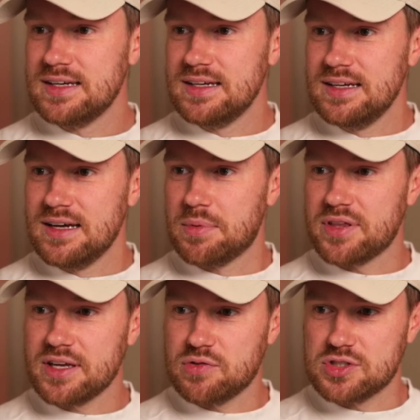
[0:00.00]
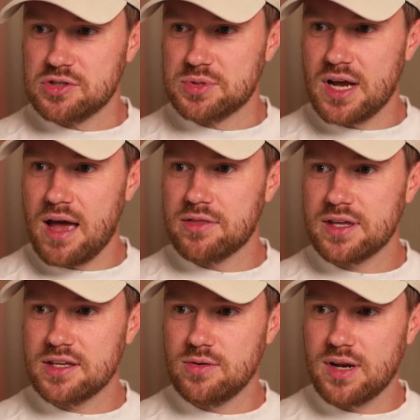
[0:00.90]
But thank you for the super chat. And
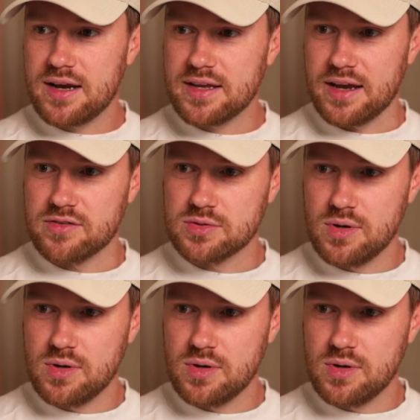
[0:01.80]
thank you, Gladiator, as well.